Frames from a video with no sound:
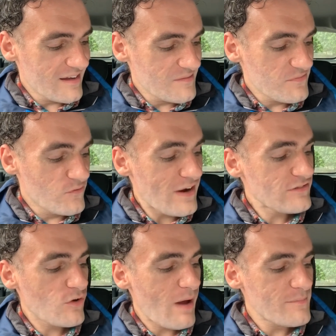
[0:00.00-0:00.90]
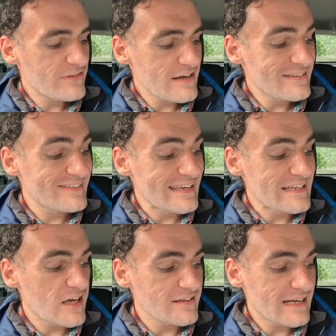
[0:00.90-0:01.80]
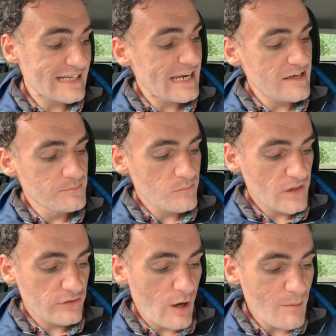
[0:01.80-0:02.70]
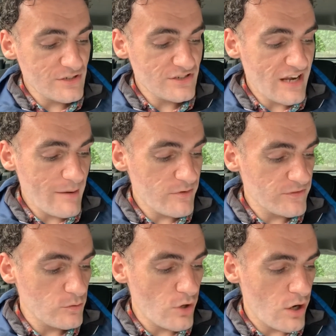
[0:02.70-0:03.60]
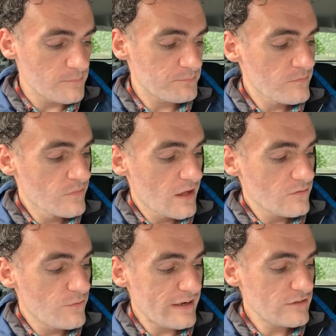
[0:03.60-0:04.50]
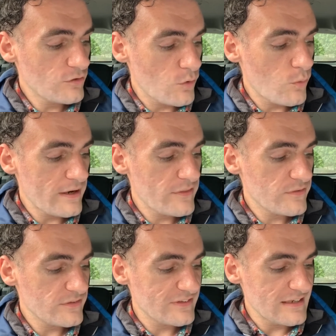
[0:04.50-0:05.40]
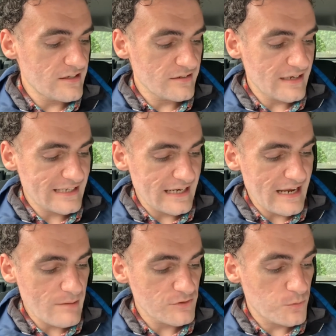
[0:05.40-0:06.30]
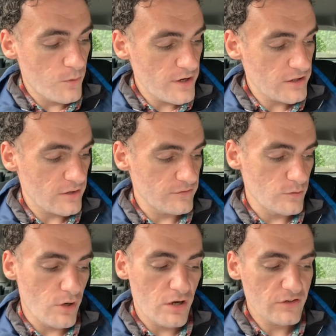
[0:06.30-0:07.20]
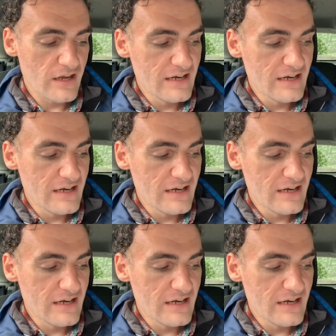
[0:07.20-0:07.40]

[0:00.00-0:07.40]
Faint o amser sy gyda chi? So how much time have you got? Faint o waith sy gyda chi? How much work have you got?